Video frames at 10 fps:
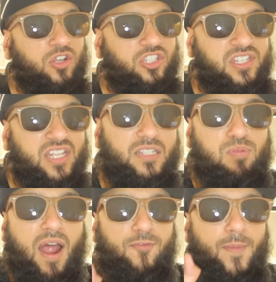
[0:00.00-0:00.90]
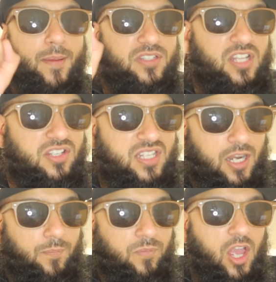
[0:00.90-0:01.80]
Question is this. Prophet Muhammad sallallahu alaihi
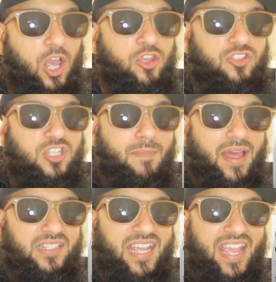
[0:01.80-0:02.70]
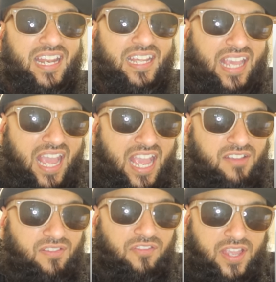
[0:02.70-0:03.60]
wasallam used to meditate in a
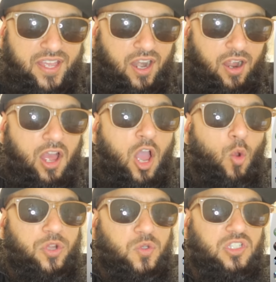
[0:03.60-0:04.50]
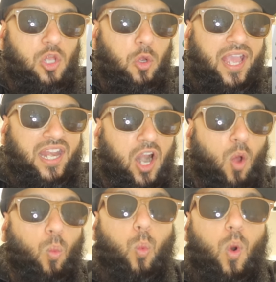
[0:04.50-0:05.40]
cave of Hira, which was located
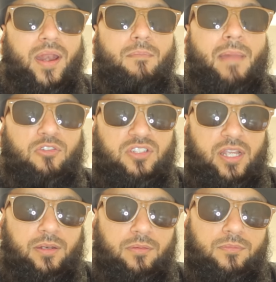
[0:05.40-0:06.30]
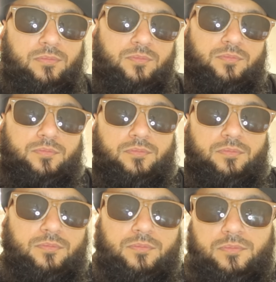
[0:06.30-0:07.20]
on what mountain?
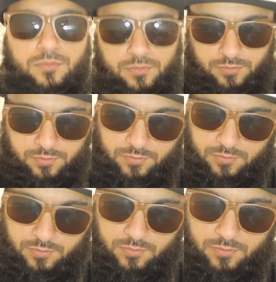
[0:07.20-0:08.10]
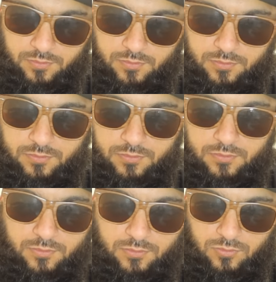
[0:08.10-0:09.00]
Jabal
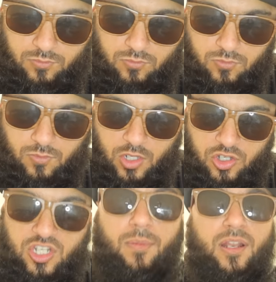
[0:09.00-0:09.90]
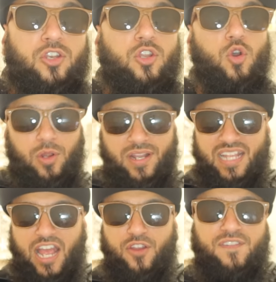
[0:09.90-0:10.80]
al-Nur. Jabal al-Nur. Is
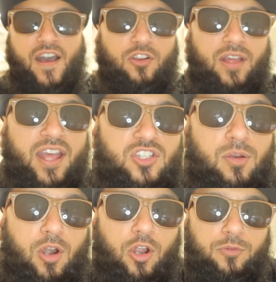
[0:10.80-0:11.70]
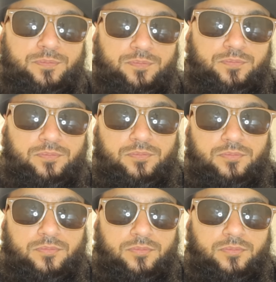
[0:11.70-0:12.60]
that your final answer, bro?
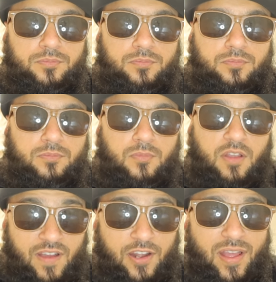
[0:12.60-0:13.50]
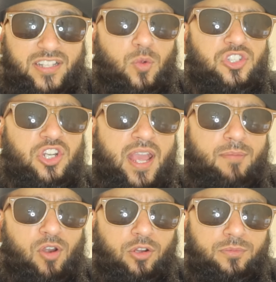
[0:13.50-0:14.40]
Yes. Final answer. What's your
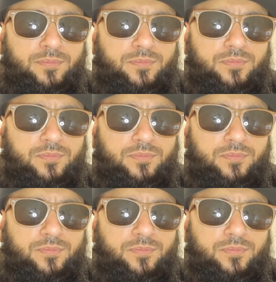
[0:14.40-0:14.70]
name, bro?